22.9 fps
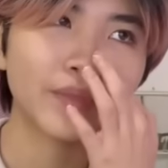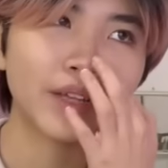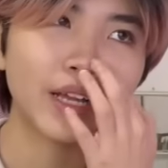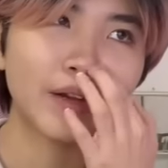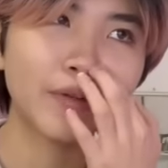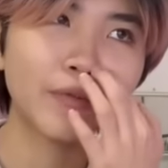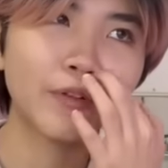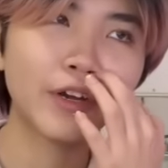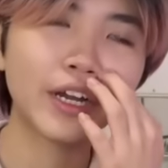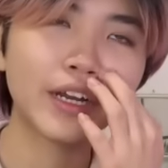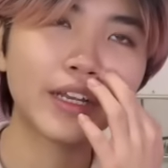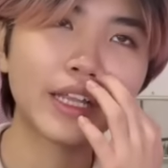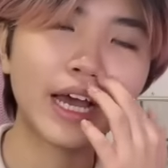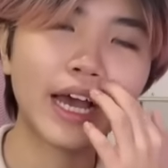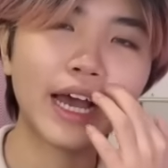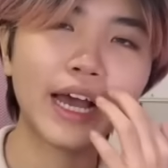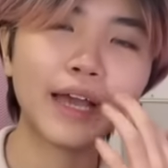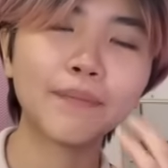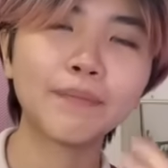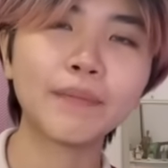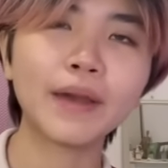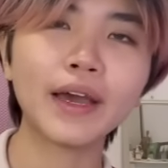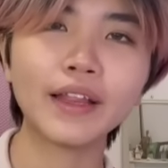when I
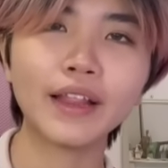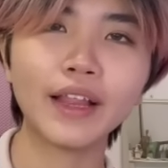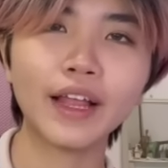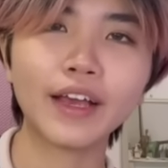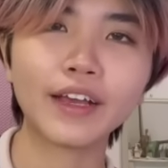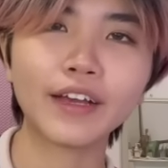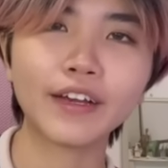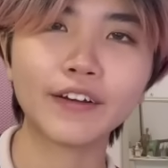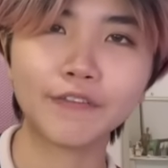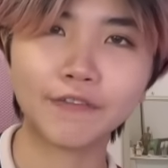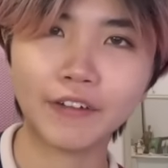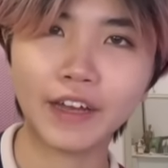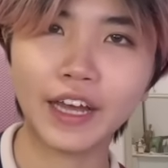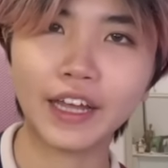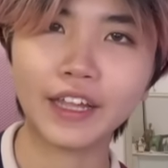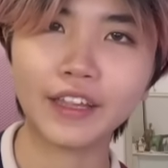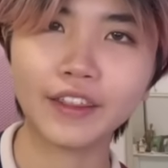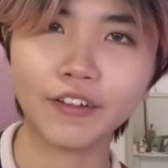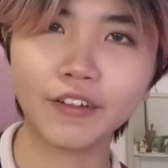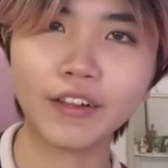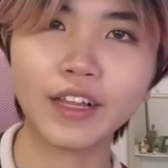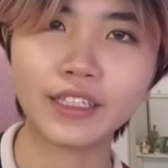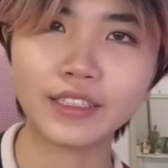met like a
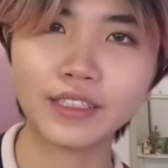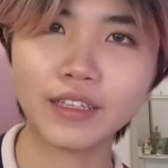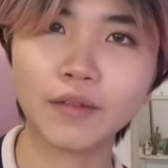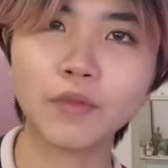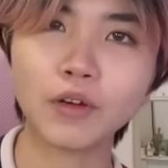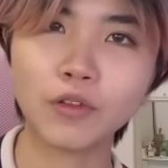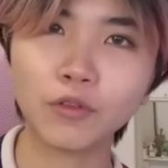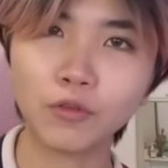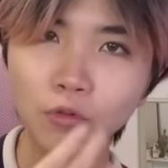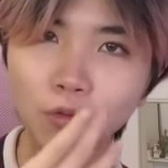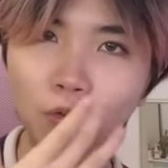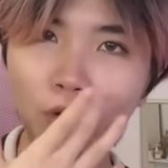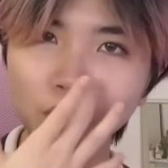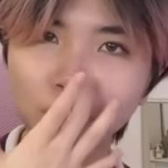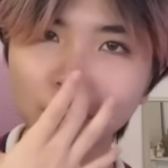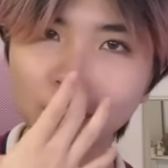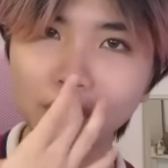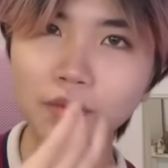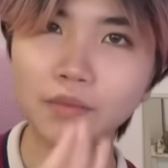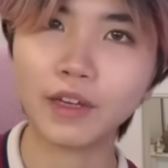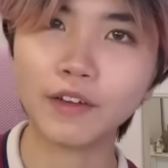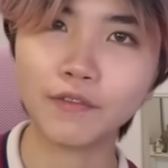fan or like someone who watches my